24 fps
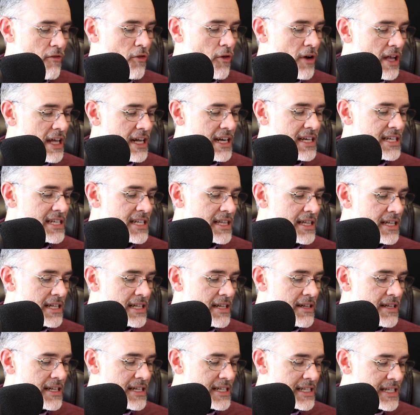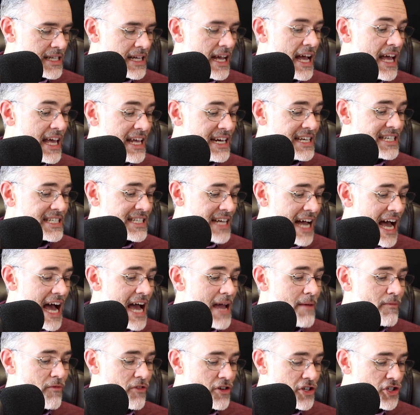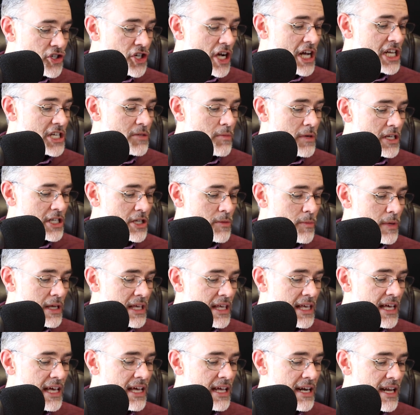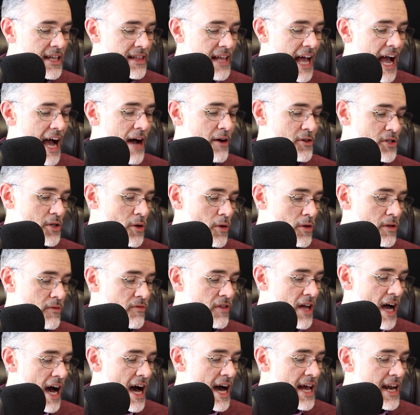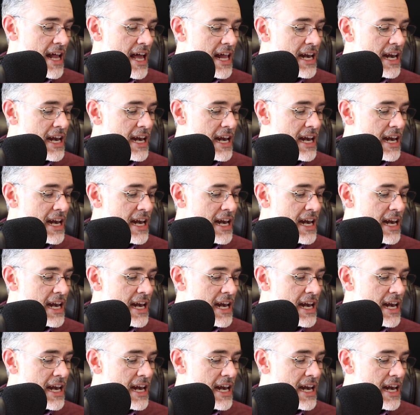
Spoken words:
For it is time for judgment to begin at the household of God.